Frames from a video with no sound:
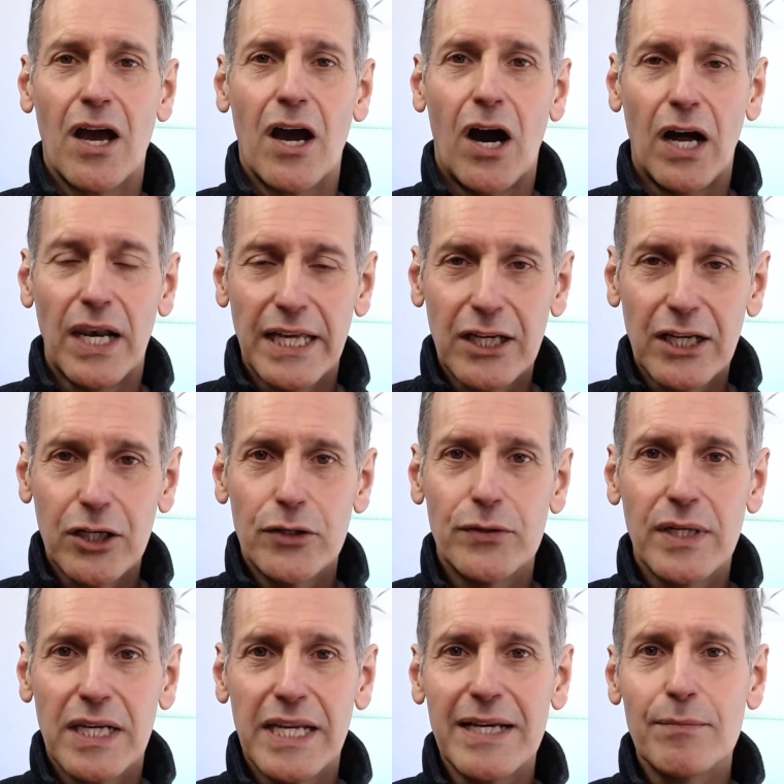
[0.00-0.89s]
I'll include
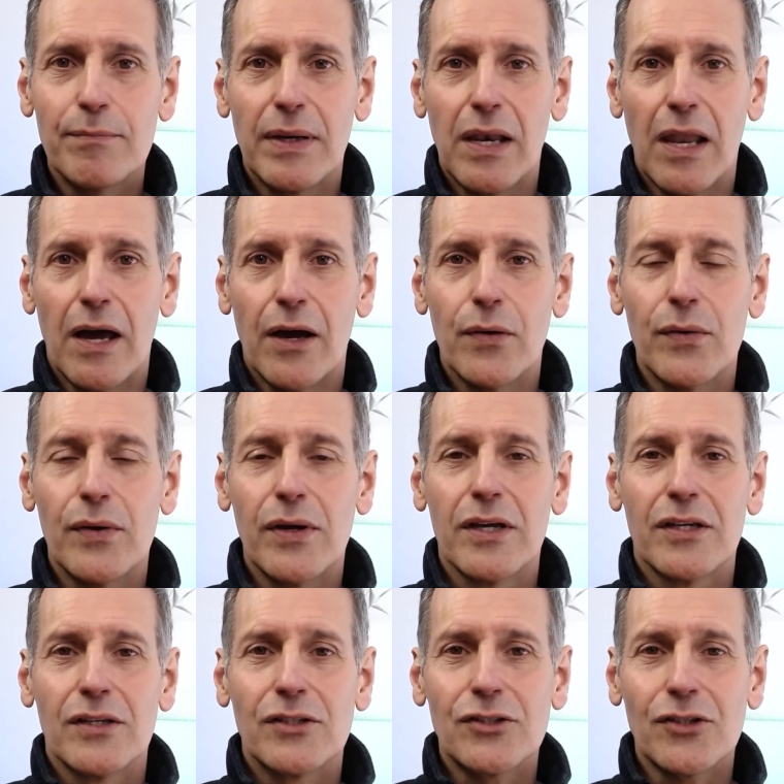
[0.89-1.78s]
a link below
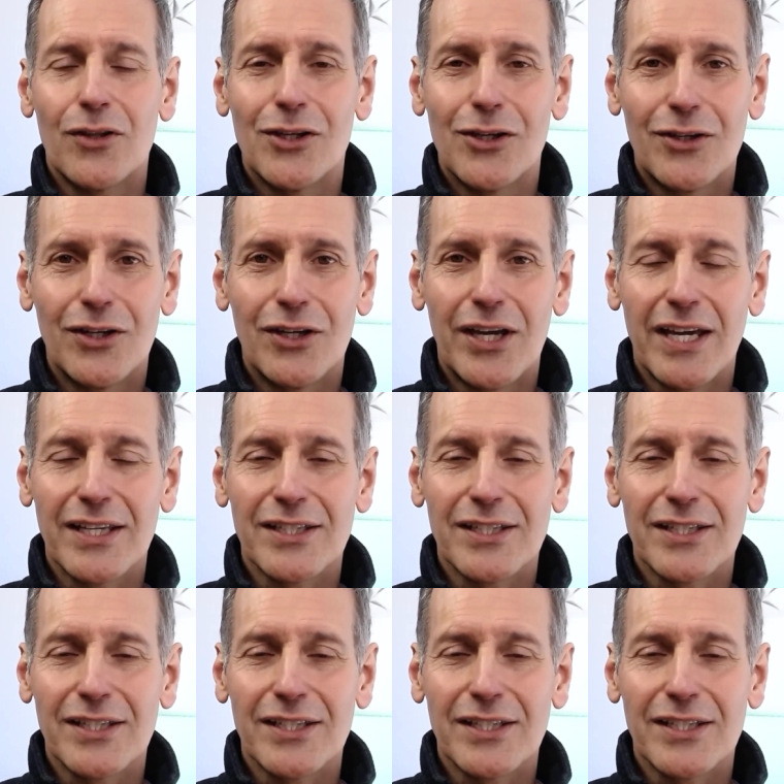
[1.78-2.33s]
so that you can get